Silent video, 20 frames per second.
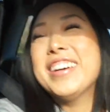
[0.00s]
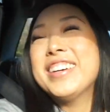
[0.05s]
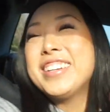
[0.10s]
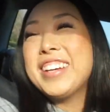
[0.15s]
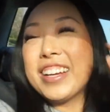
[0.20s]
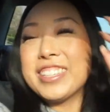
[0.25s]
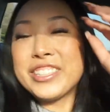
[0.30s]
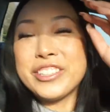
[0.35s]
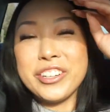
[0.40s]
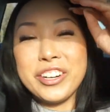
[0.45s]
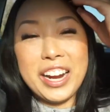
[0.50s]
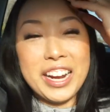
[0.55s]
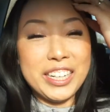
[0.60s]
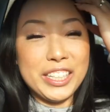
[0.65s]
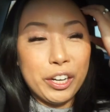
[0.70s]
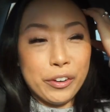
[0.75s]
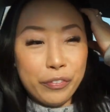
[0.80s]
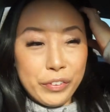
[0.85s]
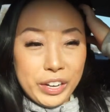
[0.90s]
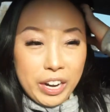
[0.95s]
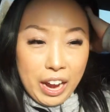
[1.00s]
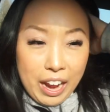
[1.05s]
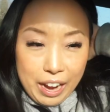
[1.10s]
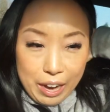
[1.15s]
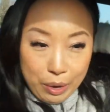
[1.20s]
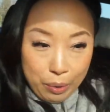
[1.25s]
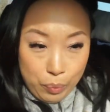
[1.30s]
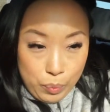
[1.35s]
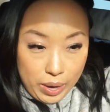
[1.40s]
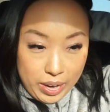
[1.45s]
Yesterday, Jeff and
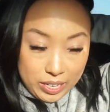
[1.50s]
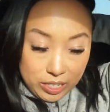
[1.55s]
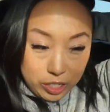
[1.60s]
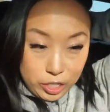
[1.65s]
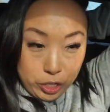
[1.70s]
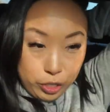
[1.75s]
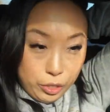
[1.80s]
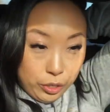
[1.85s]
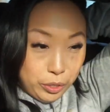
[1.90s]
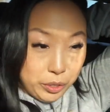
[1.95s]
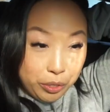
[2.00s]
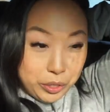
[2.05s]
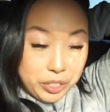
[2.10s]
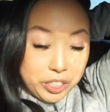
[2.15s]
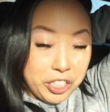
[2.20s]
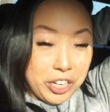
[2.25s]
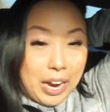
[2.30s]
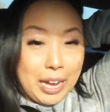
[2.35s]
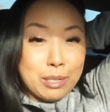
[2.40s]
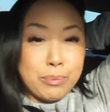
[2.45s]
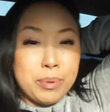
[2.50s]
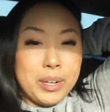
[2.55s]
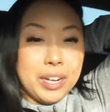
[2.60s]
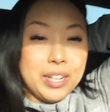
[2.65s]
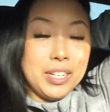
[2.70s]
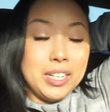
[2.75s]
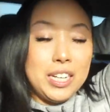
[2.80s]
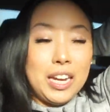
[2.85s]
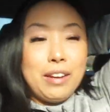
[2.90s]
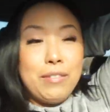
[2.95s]
I went to Jasmine
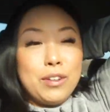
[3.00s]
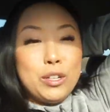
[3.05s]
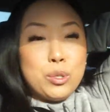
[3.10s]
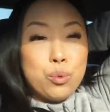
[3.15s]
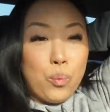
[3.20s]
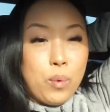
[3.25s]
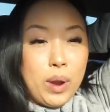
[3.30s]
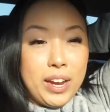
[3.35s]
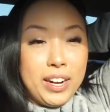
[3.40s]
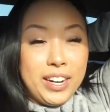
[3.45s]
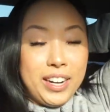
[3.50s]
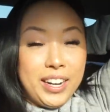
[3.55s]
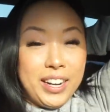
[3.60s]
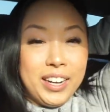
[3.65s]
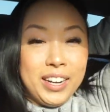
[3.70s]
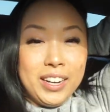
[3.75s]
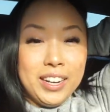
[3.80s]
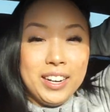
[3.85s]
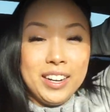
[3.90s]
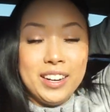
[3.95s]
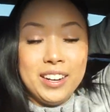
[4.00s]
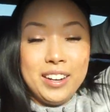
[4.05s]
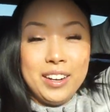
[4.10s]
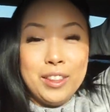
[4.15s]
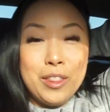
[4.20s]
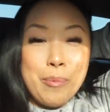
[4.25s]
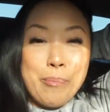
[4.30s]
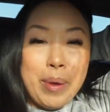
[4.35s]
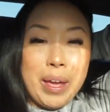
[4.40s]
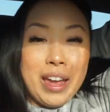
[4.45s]
and David's wedding
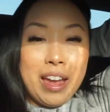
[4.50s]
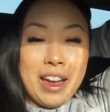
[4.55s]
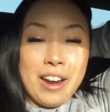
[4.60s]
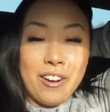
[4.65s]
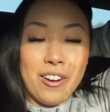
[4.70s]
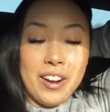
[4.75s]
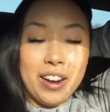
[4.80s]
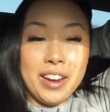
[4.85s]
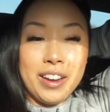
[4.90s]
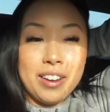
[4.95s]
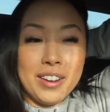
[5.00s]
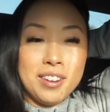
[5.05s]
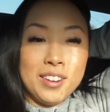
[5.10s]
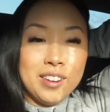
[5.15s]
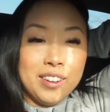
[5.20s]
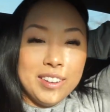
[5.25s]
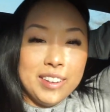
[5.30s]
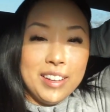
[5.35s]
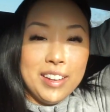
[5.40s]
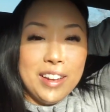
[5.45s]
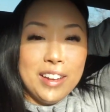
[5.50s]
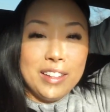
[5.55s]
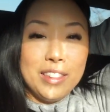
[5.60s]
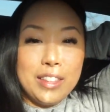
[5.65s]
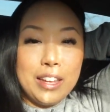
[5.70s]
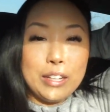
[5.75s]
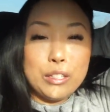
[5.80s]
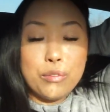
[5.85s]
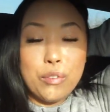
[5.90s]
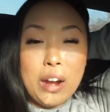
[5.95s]
in the Bay Area.
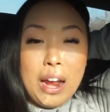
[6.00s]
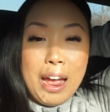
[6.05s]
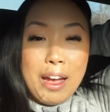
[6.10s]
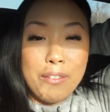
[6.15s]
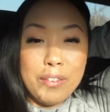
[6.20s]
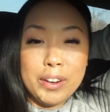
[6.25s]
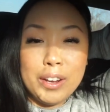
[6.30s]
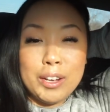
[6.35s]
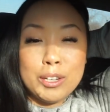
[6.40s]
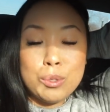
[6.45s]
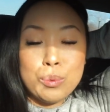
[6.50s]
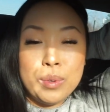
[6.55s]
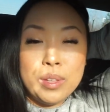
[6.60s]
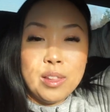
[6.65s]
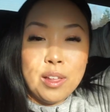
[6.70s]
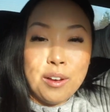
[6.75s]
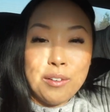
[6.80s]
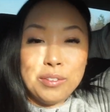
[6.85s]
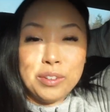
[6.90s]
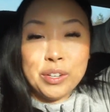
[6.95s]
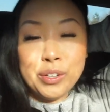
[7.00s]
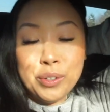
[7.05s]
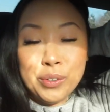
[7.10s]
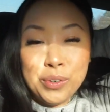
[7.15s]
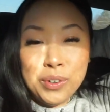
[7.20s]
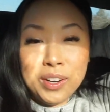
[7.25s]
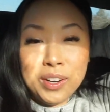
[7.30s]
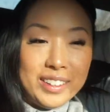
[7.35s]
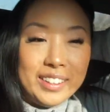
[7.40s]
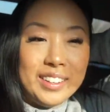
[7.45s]
Thanks for having us. We love you.
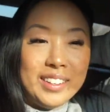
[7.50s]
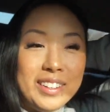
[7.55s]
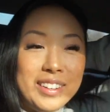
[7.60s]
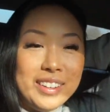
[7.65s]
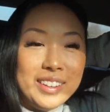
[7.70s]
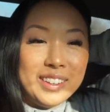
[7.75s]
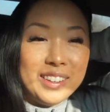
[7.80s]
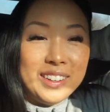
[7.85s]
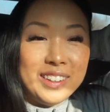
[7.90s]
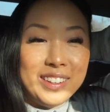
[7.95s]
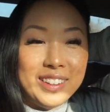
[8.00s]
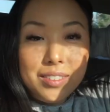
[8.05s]
She's lying.